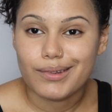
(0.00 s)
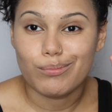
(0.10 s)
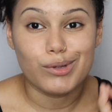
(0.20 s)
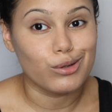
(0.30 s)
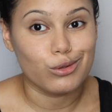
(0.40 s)

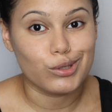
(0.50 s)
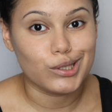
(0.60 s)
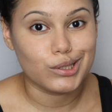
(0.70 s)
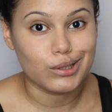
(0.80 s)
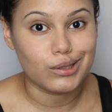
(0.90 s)
I'm a little
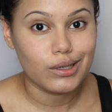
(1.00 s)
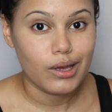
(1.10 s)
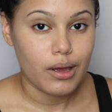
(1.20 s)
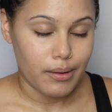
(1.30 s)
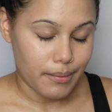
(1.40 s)
greasy,
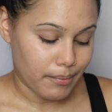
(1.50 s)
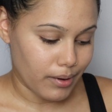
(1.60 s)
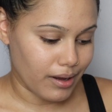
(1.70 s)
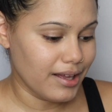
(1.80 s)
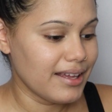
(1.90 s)

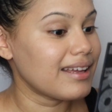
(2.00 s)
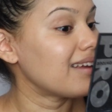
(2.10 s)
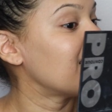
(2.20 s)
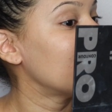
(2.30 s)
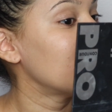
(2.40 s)
but
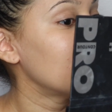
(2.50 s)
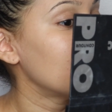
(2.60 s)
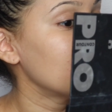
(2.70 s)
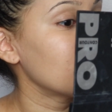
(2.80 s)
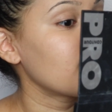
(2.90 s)

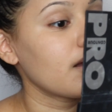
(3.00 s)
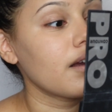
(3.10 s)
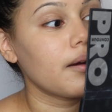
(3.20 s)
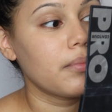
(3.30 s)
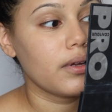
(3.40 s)

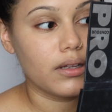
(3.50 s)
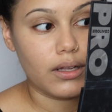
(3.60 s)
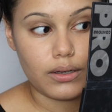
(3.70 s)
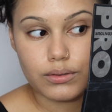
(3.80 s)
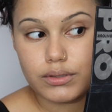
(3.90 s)
looking up
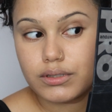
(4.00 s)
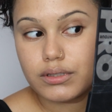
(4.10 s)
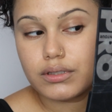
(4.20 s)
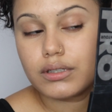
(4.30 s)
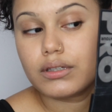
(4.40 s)

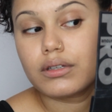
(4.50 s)
close,